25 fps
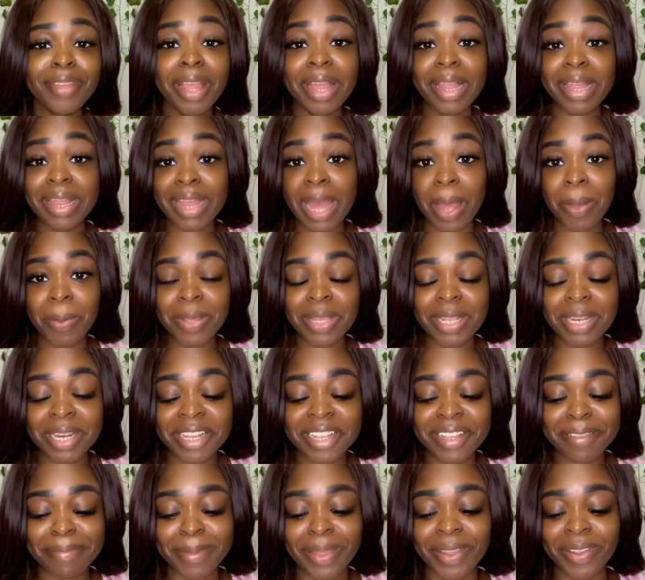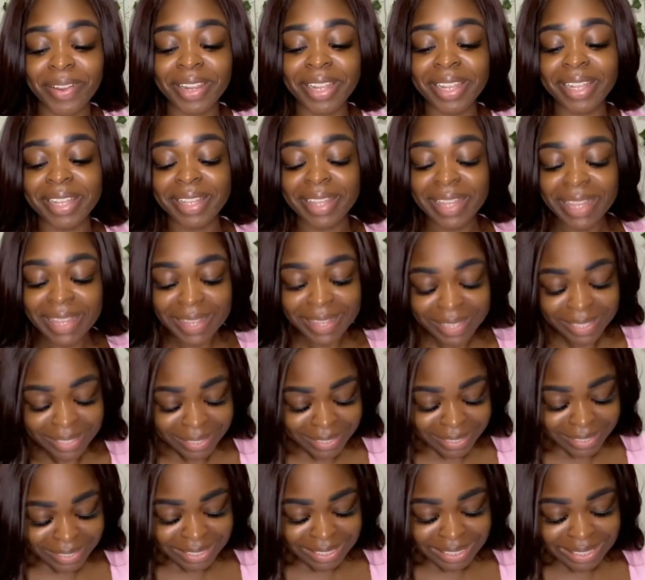That was an experience.
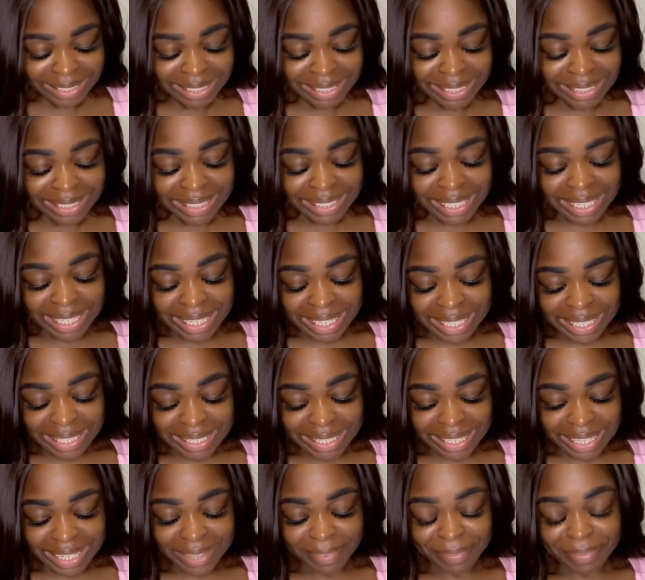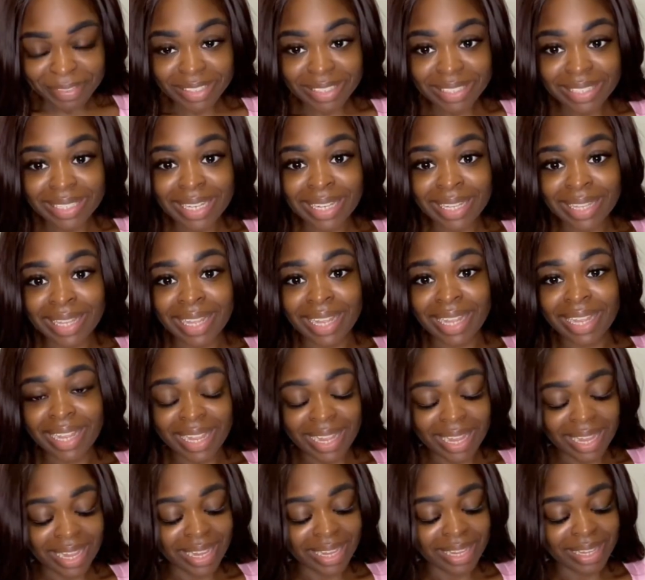I gotta say, the first day that
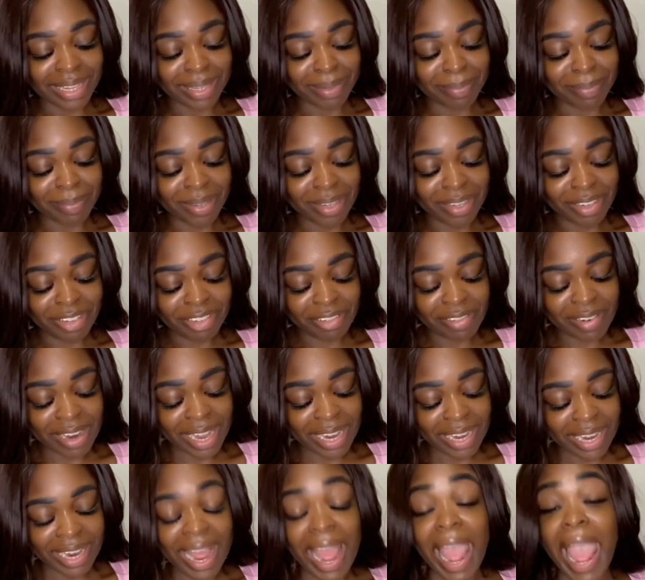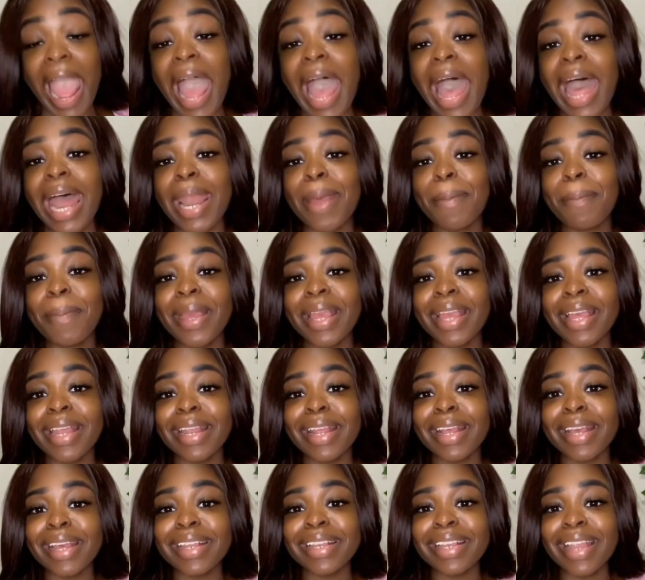I tried it, I had a
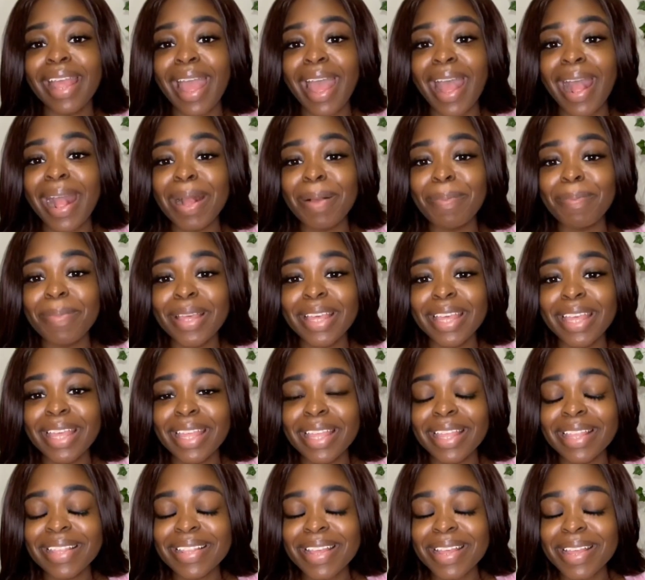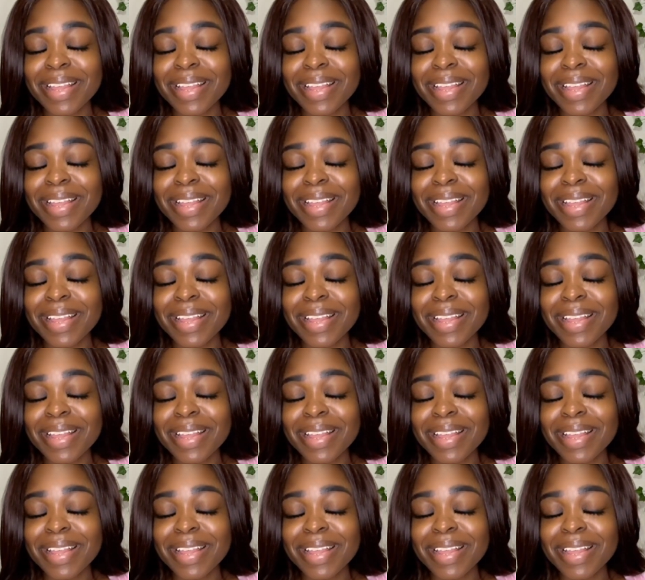panic attack because